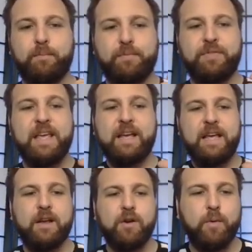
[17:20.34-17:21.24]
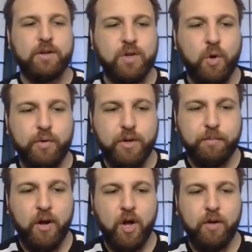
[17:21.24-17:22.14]
thing here where it's holding your
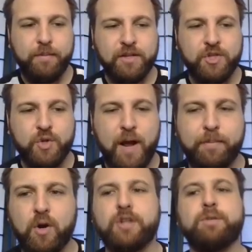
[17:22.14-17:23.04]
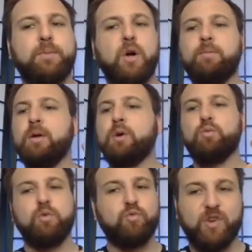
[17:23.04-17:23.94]
palm, the strap across your palm
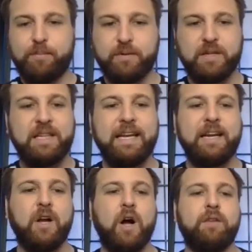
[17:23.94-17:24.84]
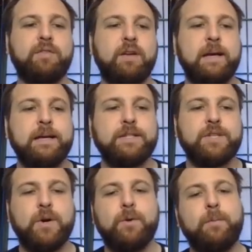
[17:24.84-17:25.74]
will rip clean off.
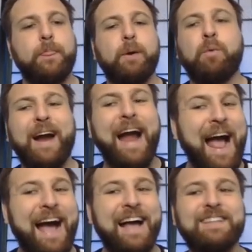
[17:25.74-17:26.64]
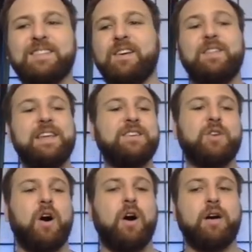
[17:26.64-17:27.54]
So Whereas these
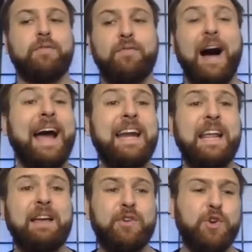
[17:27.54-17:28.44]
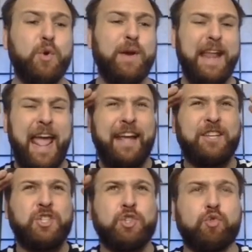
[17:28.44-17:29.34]
are fine if you're doing
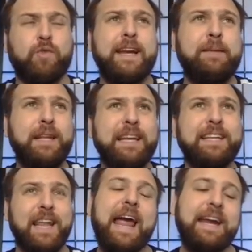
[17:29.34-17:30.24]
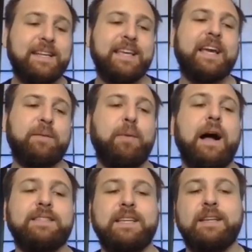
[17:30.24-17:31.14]
extremely light
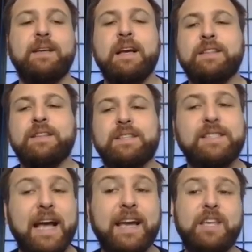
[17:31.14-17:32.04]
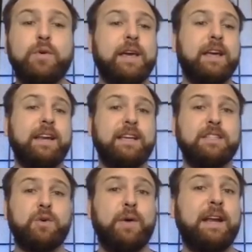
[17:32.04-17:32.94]
kickboxing. The second you get
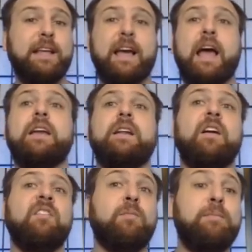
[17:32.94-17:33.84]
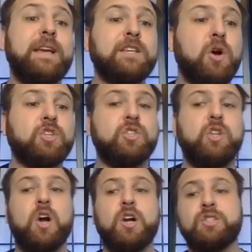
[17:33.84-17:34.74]
into any kind of mixed martial
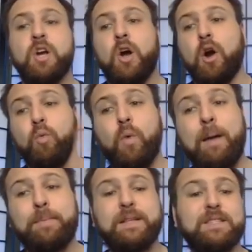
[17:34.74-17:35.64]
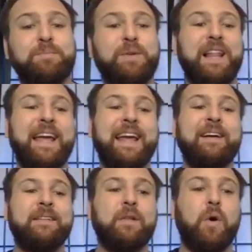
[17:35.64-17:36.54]
arts or weapons play
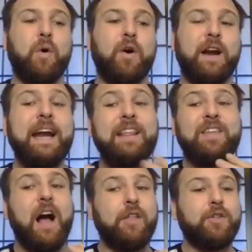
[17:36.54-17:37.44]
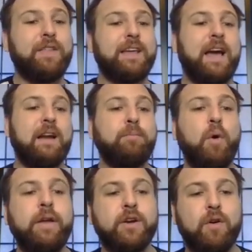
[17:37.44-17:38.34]
or anything other than kind of
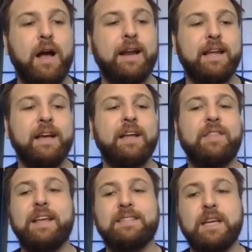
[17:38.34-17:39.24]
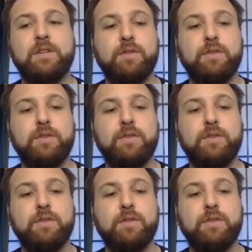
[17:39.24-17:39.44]
point karate, they tend to